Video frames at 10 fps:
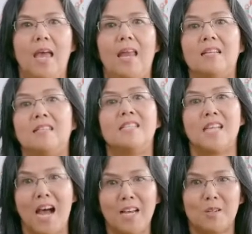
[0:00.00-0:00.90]
and as
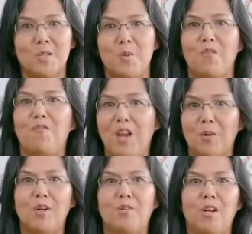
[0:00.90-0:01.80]
designers, we are
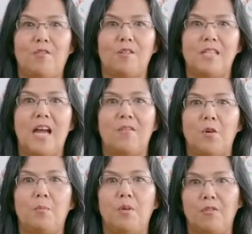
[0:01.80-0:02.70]
very grateful to have
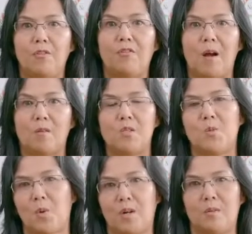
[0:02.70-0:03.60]
their beautiful flowers
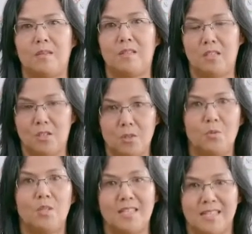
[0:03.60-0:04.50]

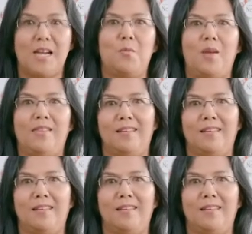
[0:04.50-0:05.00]
to design with.